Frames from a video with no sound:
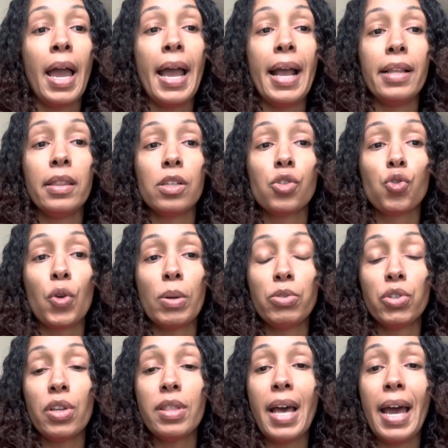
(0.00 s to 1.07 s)
And the
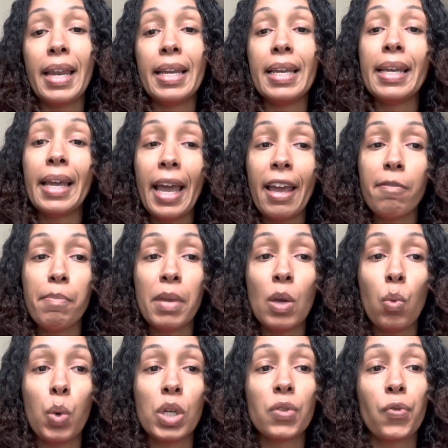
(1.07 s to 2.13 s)
scripture that he gave me
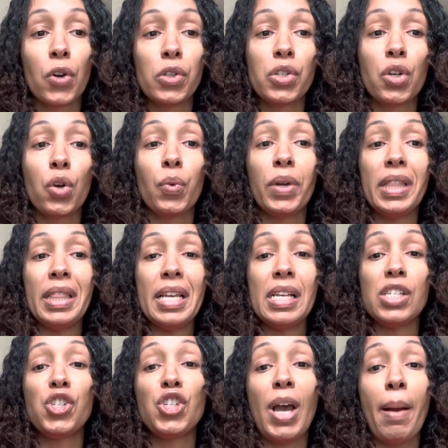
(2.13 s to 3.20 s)
was First
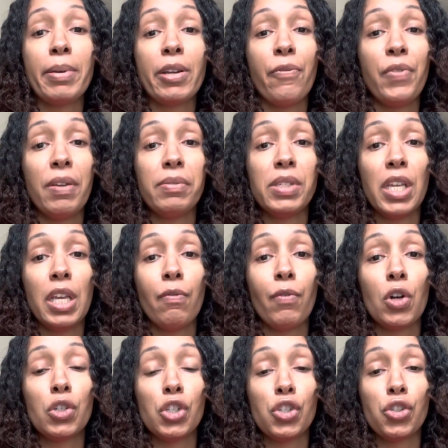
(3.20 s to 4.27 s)
Corinthians chapter 15,
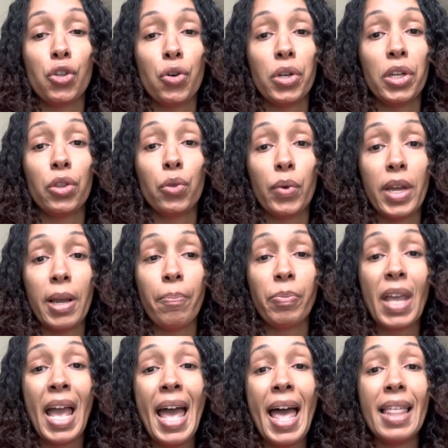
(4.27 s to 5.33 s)
verses 33.
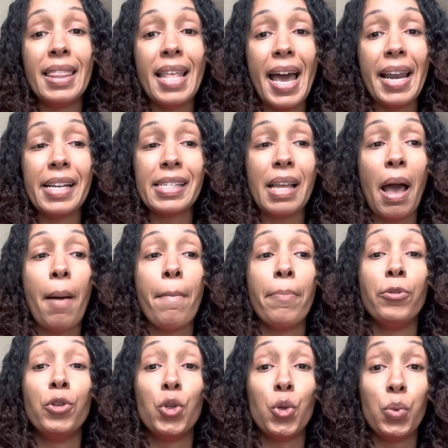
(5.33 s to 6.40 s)
And that is,
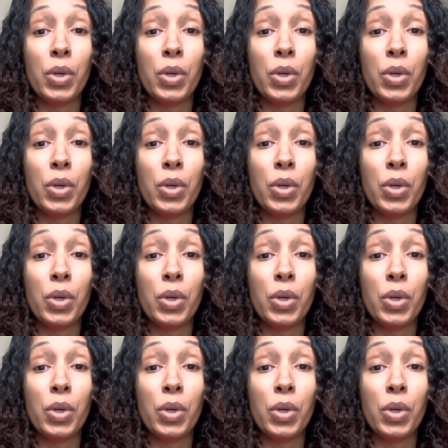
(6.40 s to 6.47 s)
do